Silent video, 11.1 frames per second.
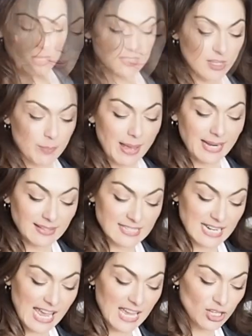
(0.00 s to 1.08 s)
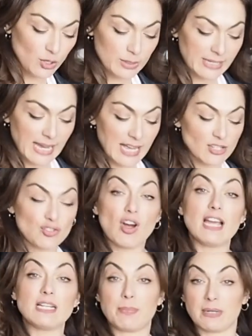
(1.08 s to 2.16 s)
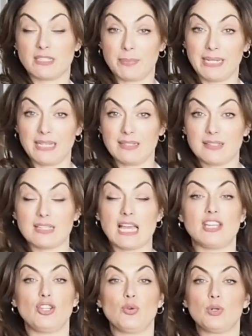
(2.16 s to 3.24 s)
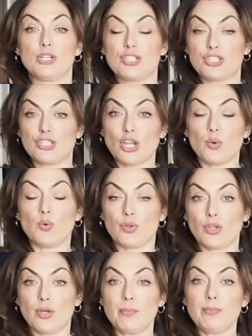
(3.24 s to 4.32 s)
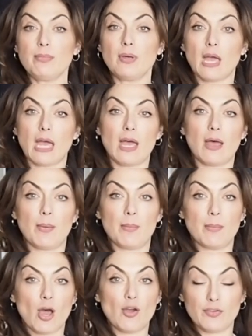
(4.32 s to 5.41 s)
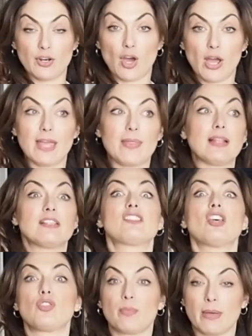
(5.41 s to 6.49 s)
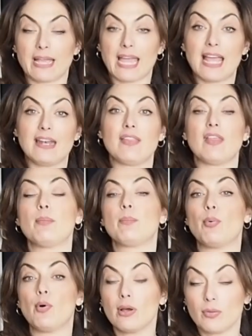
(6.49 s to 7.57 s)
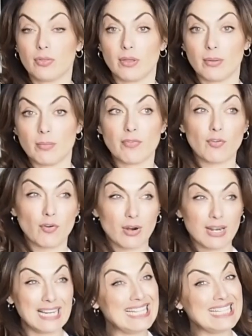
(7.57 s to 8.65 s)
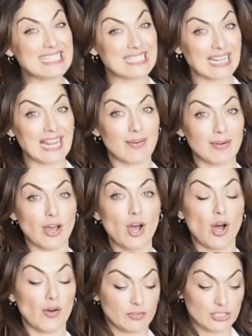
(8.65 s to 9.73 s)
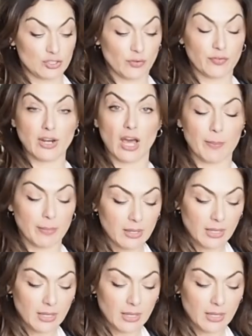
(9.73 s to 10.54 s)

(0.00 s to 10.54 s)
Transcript: So back in the day, you would get dried butter beans and you would soak them overnight, and then soak them again, and then boil them for at least an hour and a half to soften up.